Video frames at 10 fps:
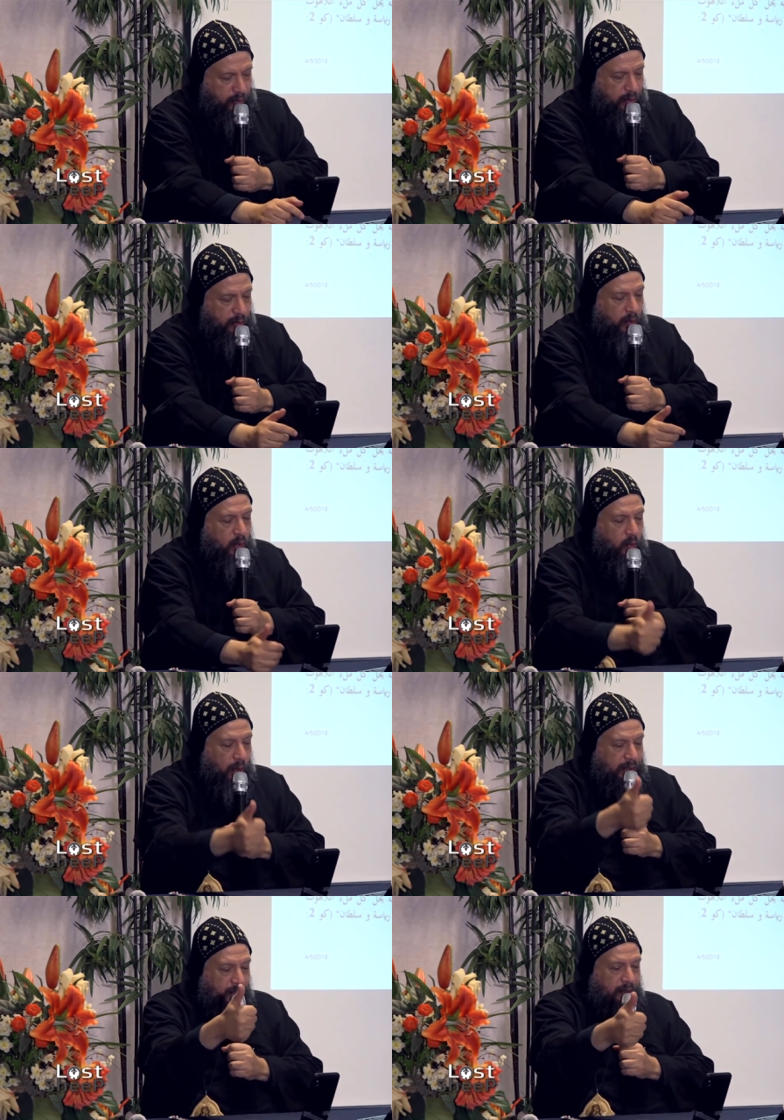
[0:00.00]
To know
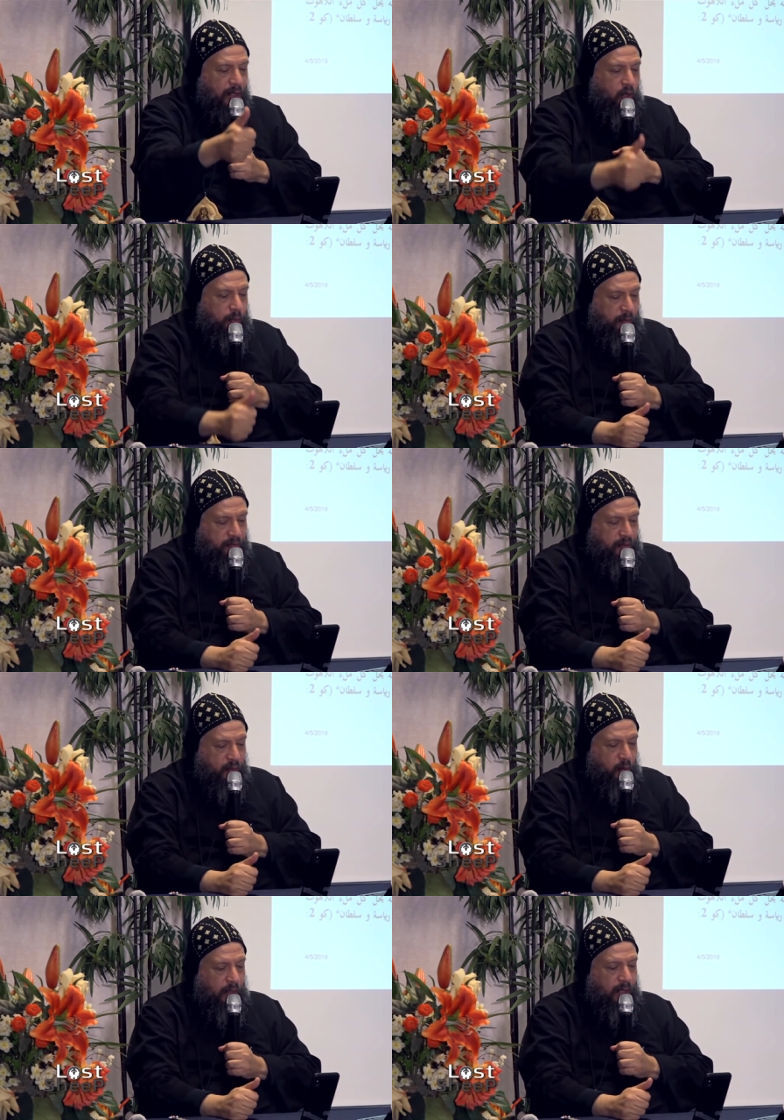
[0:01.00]
what is the hope of his
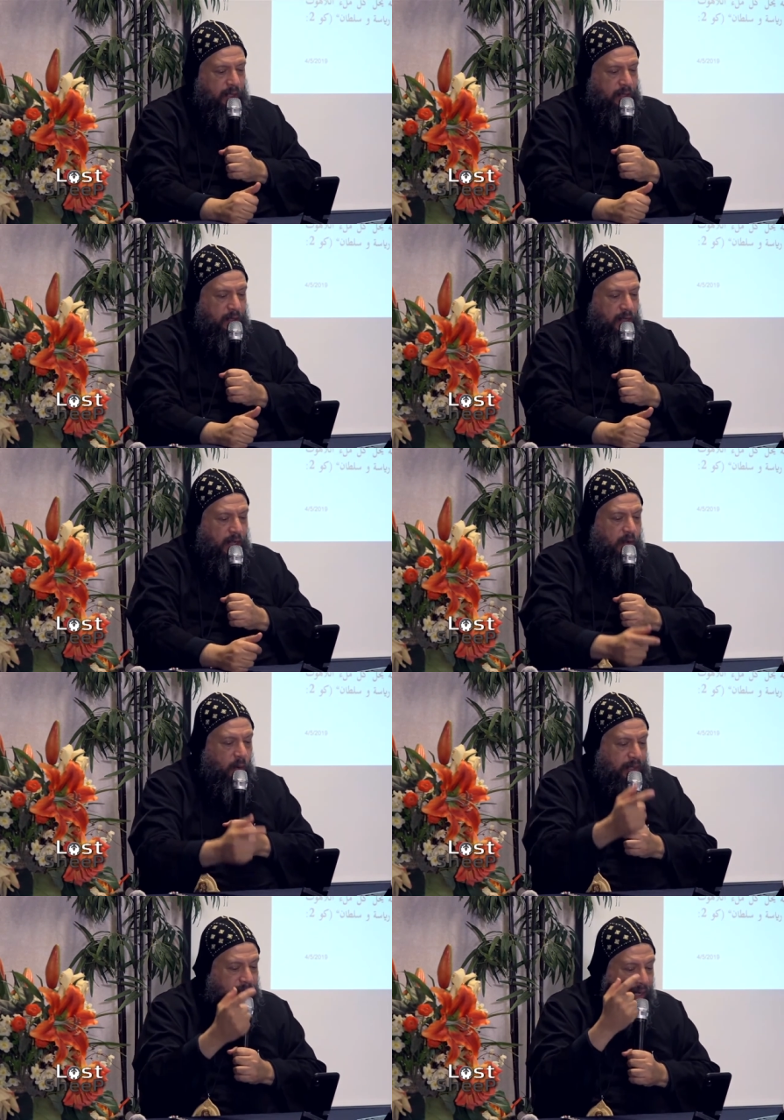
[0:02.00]
calling,
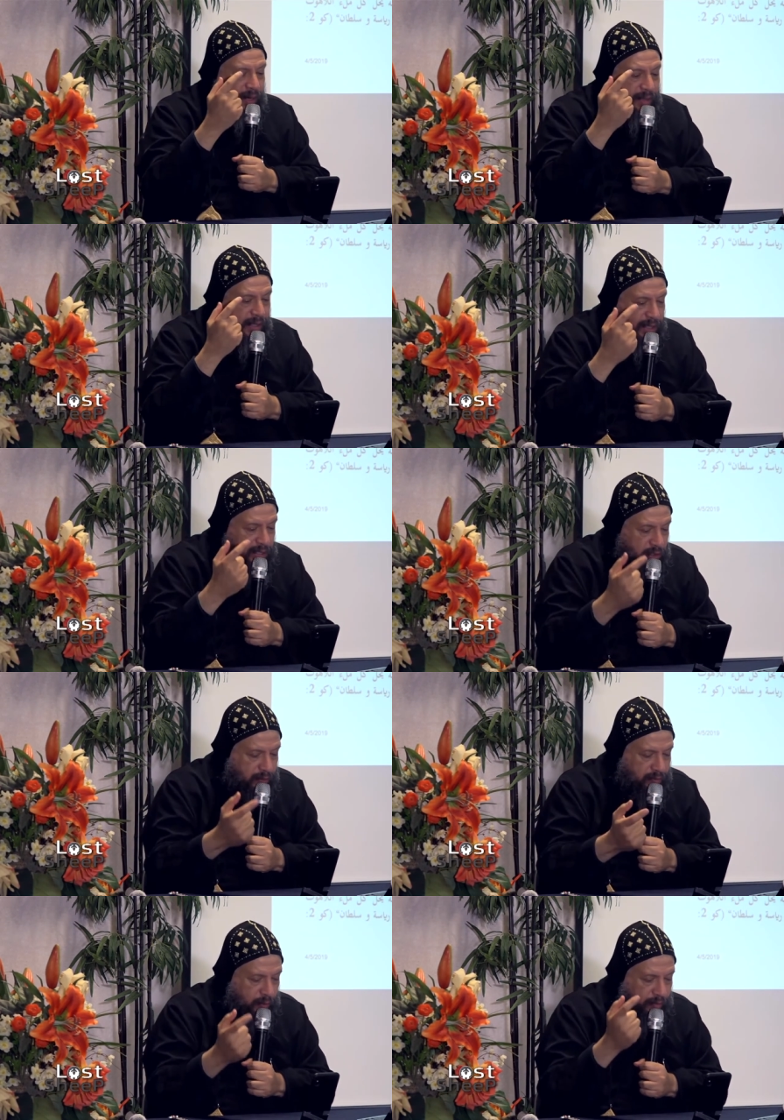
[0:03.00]
what are the
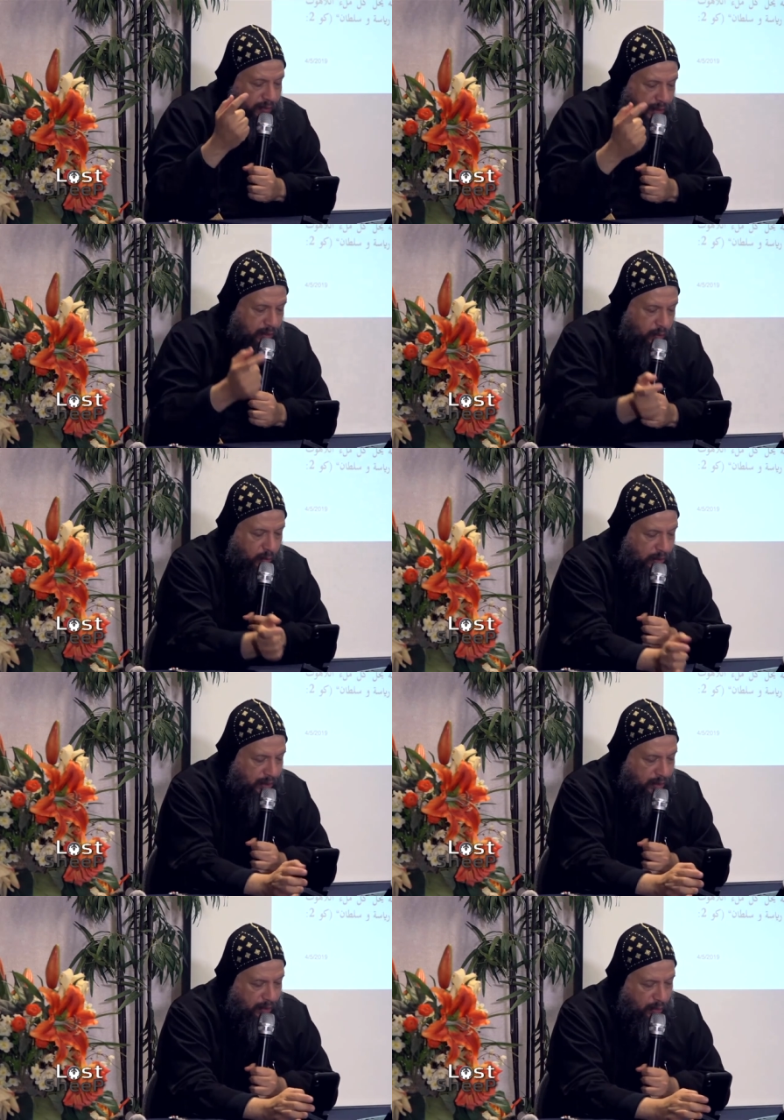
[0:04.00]
riches of the
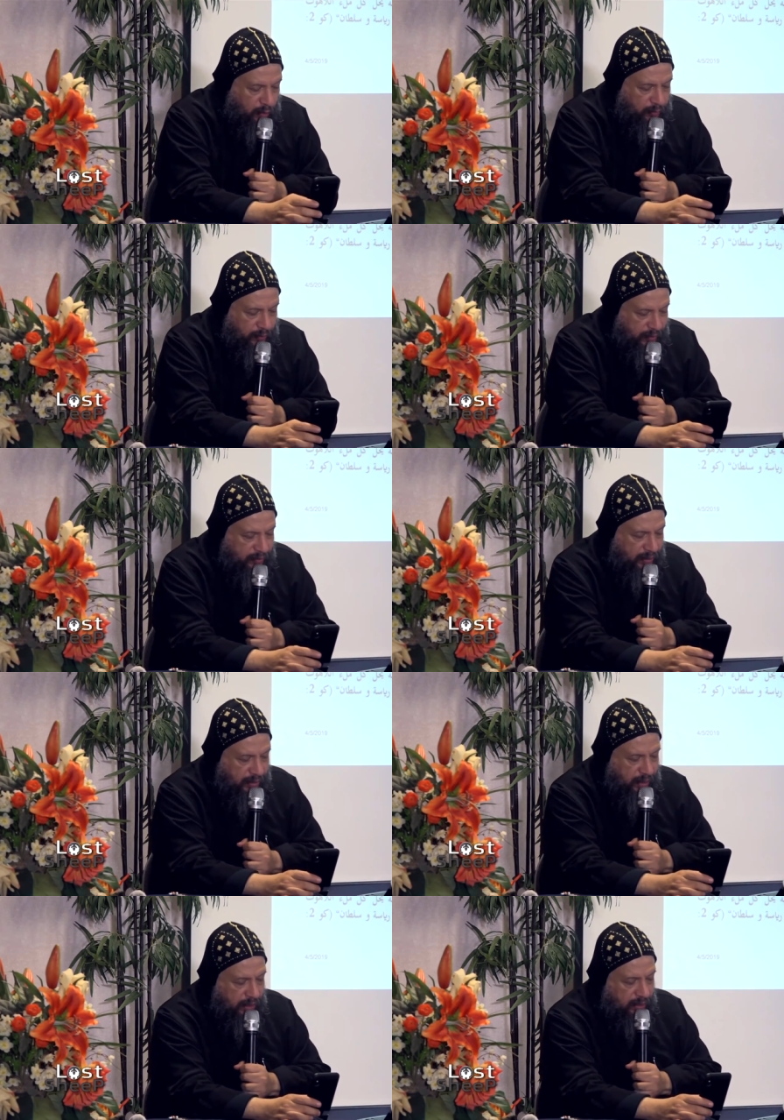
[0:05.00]
glory of his
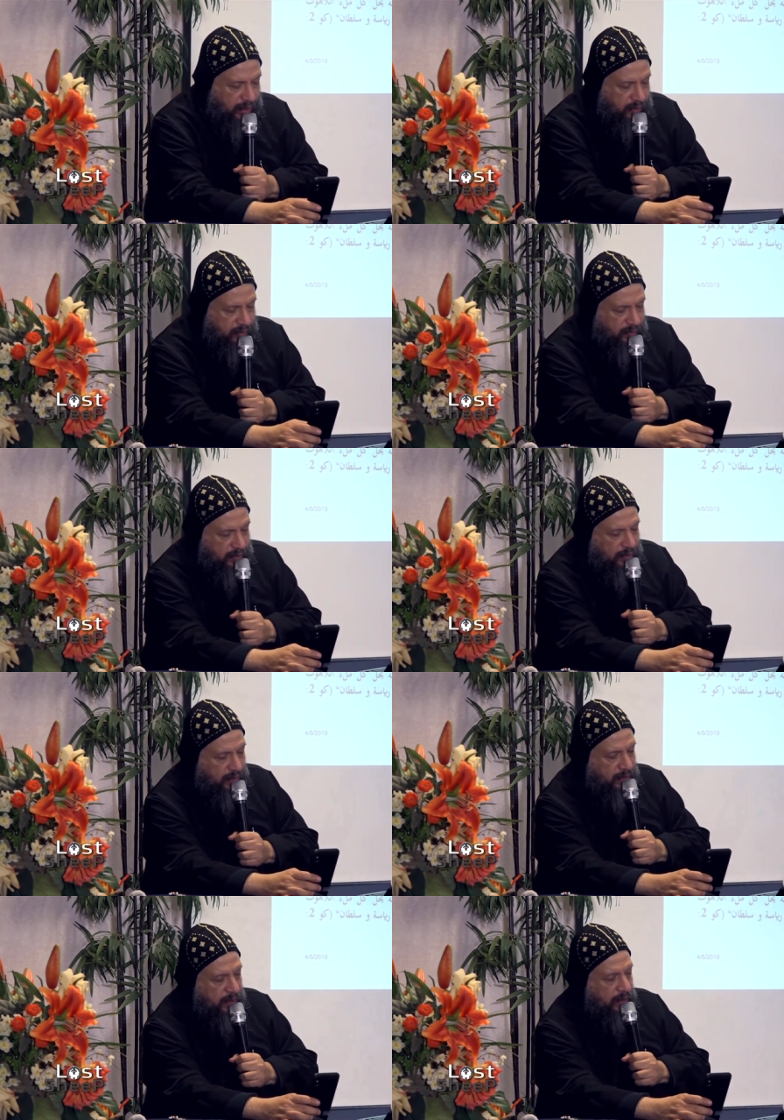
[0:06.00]
inheritance
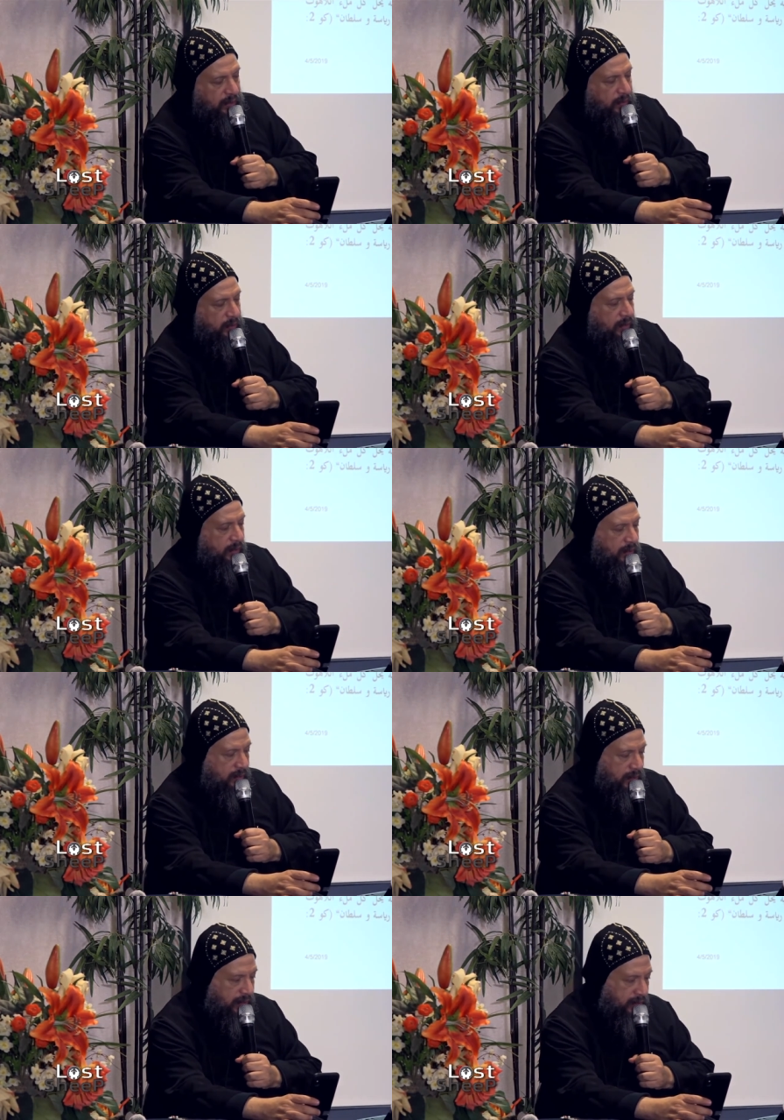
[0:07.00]
in the
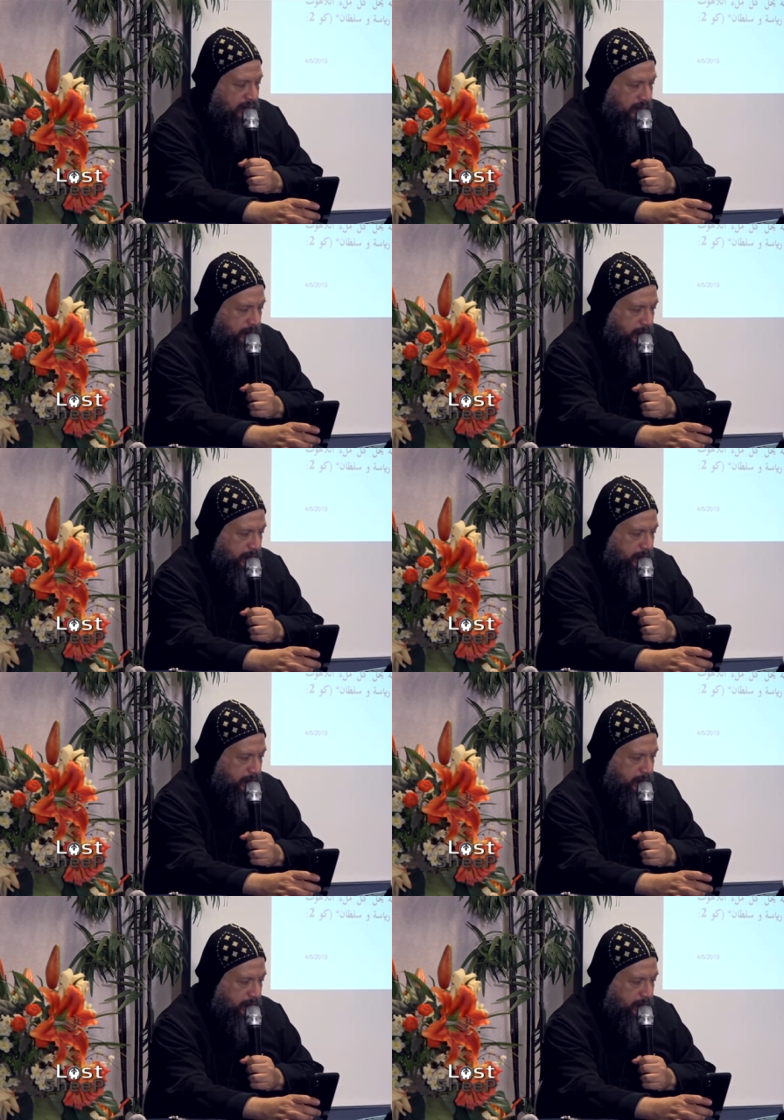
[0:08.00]
saints.